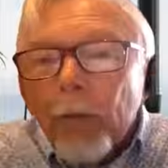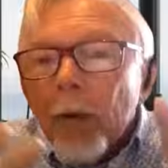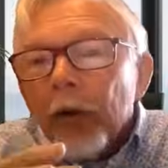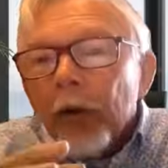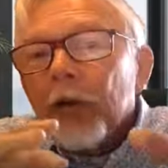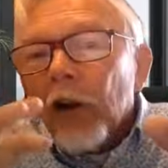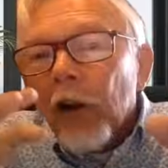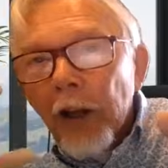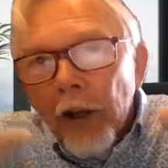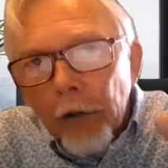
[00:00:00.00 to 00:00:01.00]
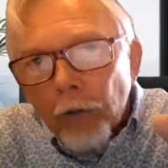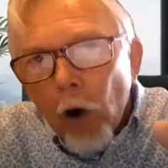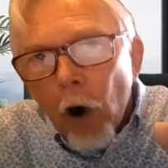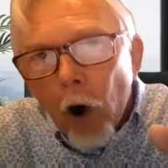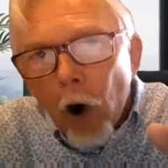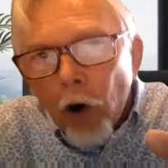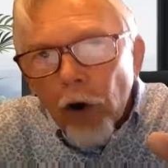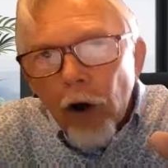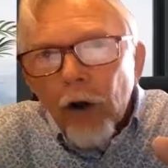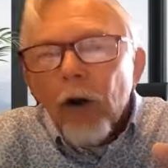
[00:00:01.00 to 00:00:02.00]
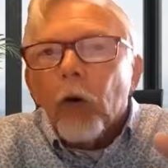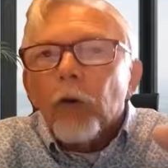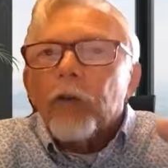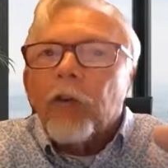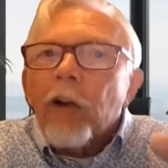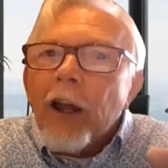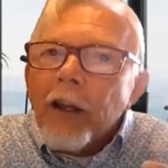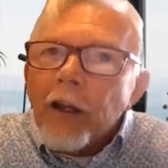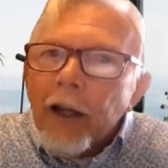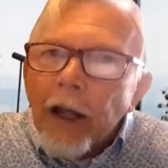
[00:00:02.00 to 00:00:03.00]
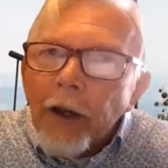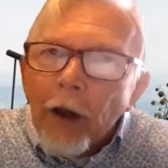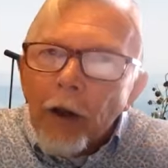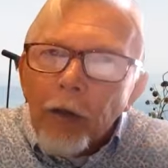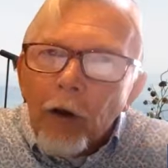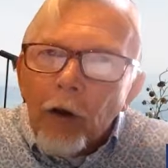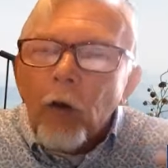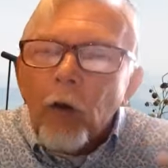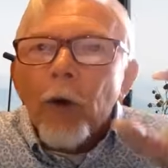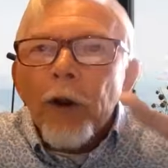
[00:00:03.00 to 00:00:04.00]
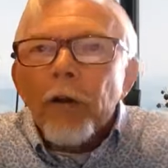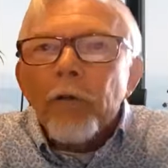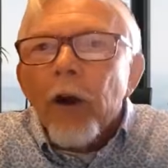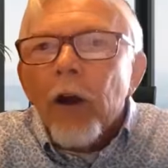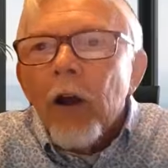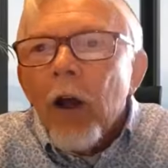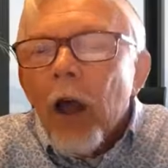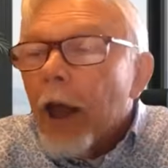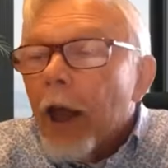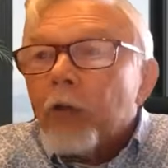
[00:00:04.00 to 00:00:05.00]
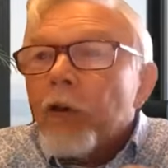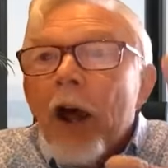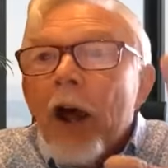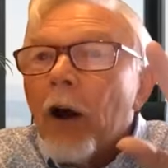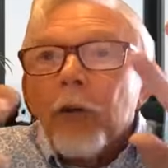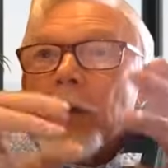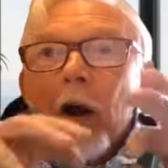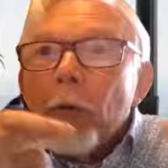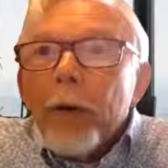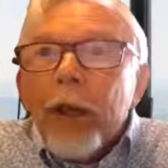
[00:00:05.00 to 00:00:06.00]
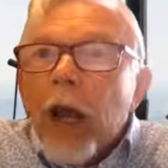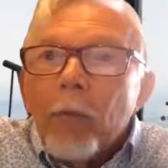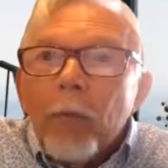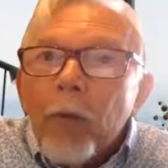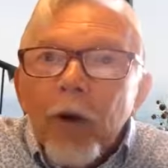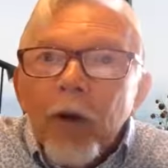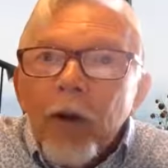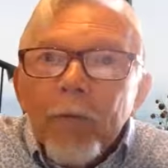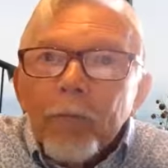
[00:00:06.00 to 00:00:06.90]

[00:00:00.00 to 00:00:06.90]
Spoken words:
yeah, might be slightly wrong or slightly unethical or whatever has now become,